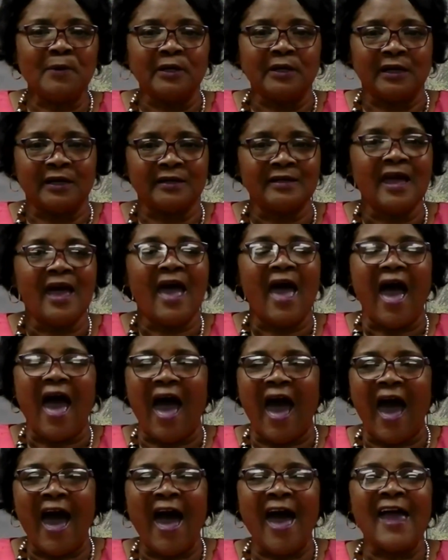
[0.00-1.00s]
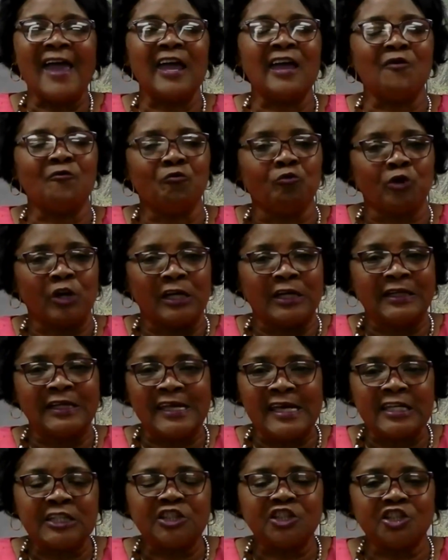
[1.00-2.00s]
put, I have
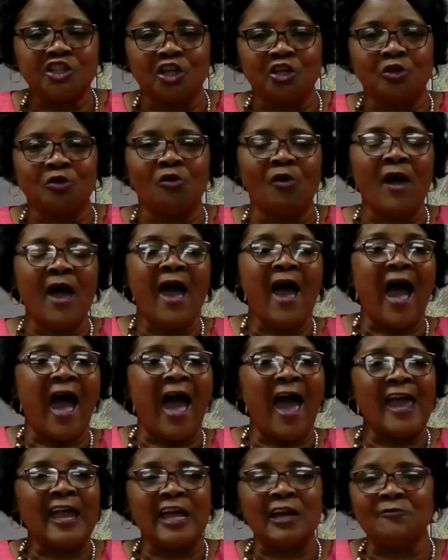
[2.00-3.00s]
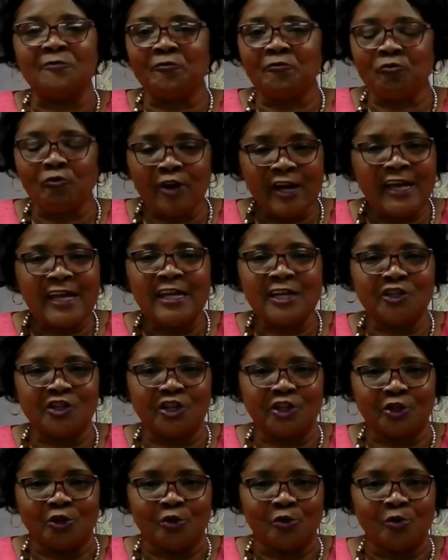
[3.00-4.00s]
released you, I have freed
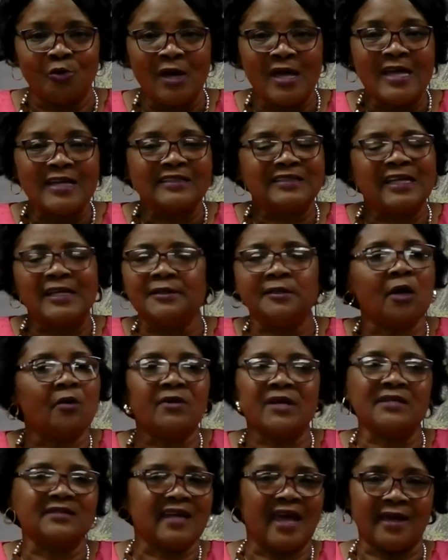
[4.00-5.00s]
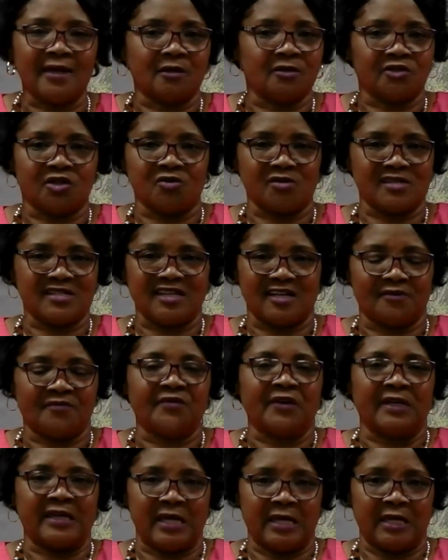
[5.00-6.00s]
you, then don't entangle
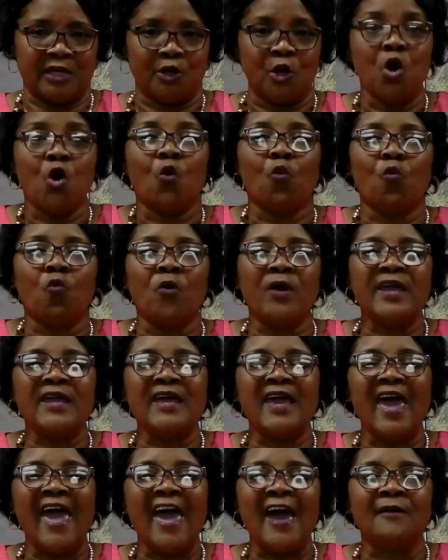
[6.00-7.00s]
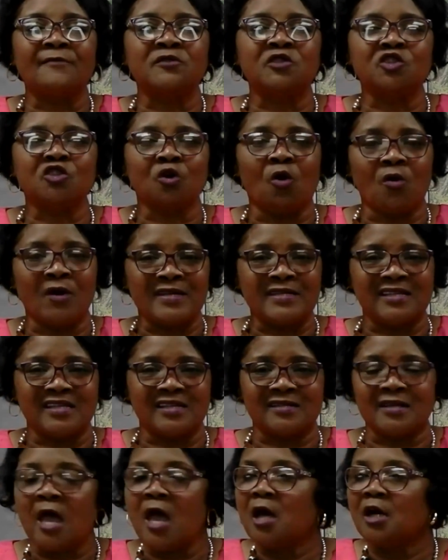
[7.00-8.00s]
yourself again. We have
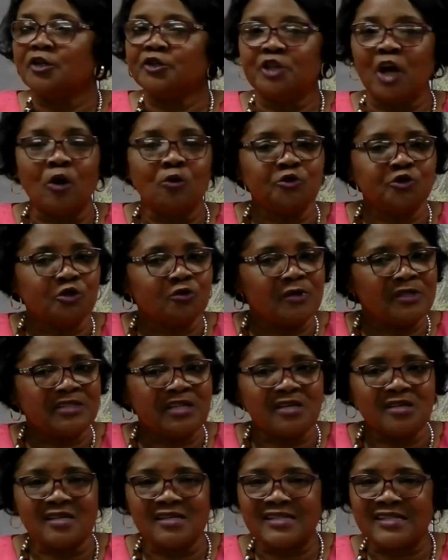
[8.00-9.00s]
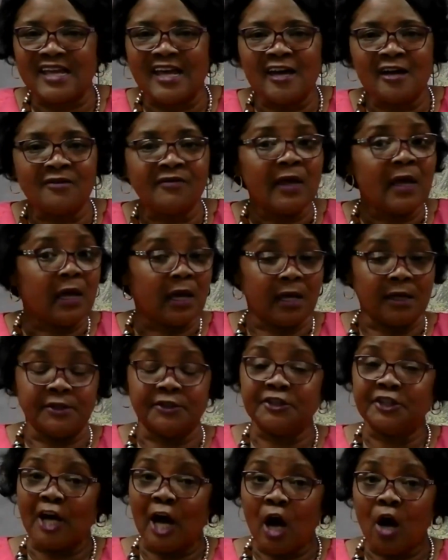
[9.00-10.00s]
choices. Don't do it to yourself,
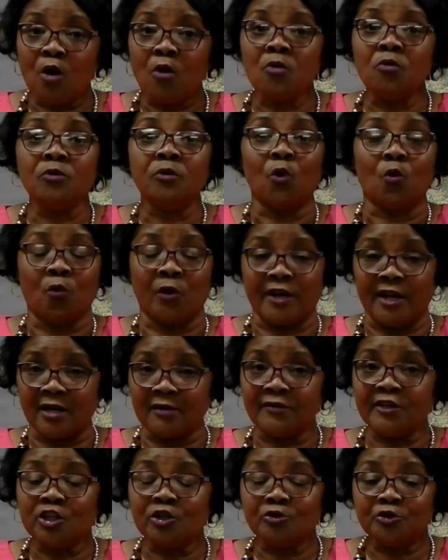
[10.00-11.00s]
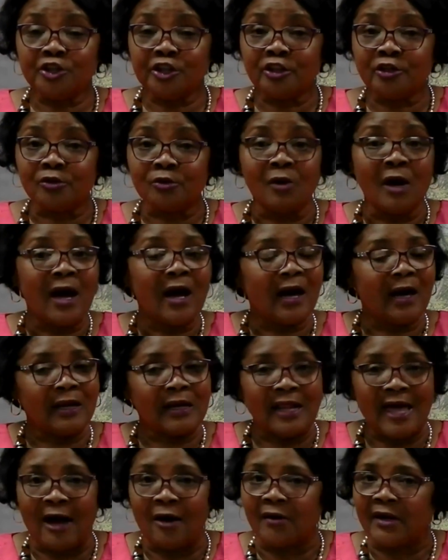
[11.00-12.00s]
and don't, whatever you do,
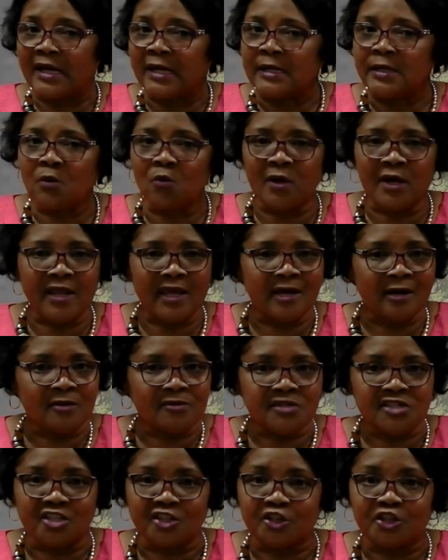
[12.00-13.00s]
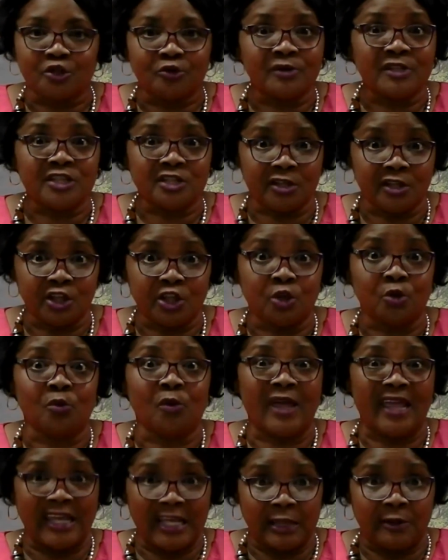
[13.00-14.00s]
allow anyone else to do it to
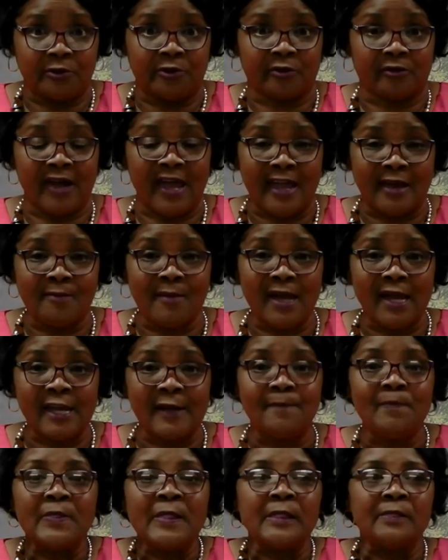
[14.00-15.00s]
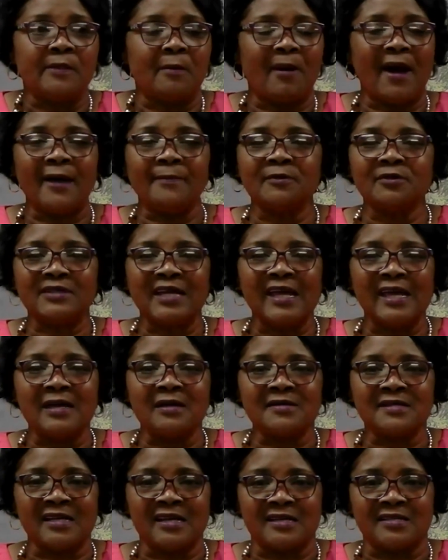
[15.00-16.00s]
you either. Amen. The Bible
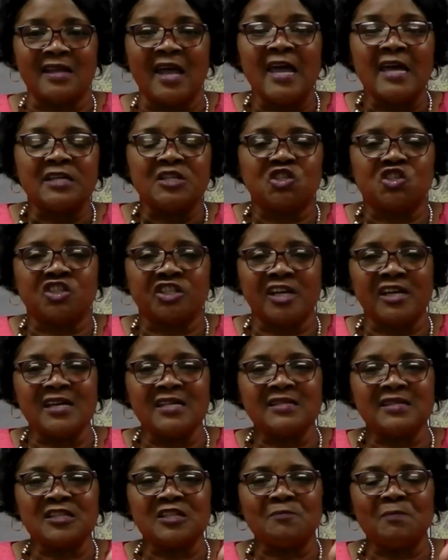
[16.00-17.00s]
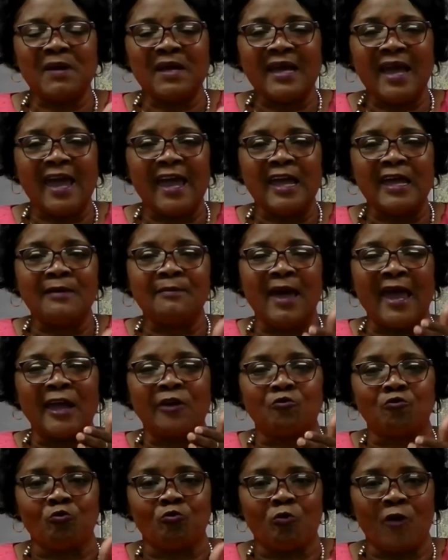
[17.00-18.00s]
tells us Jesus became
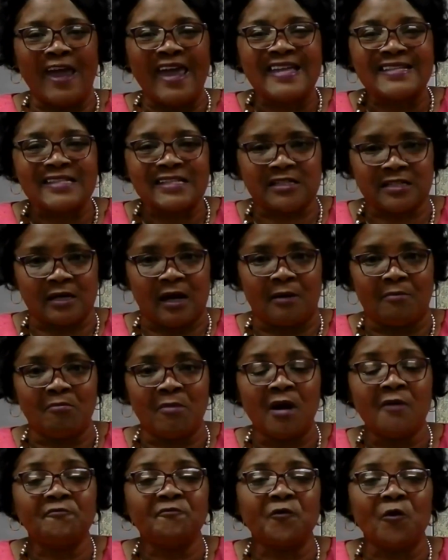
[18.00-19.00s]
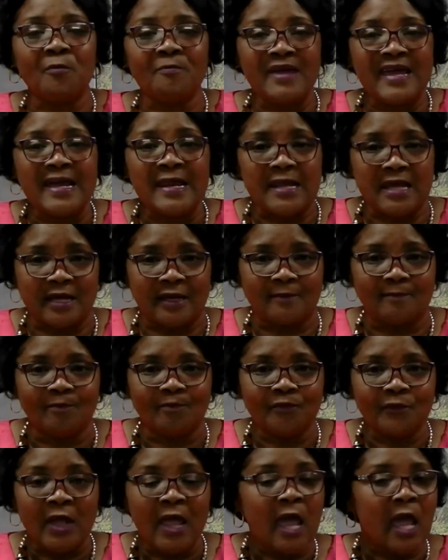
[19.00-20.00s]
a ransom for many.
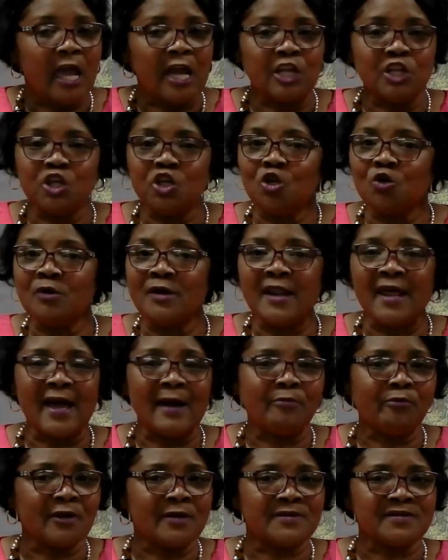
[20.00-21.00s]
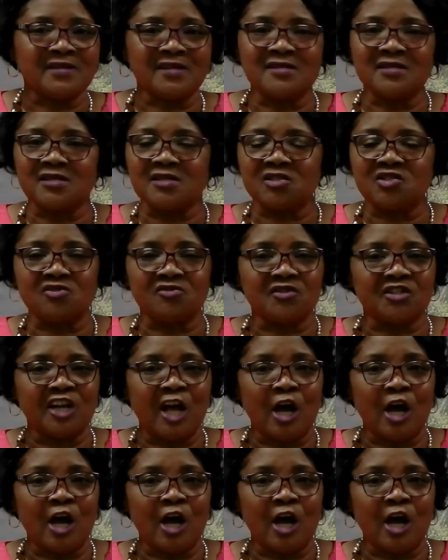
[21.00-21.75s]
And you and I, brothers and sisters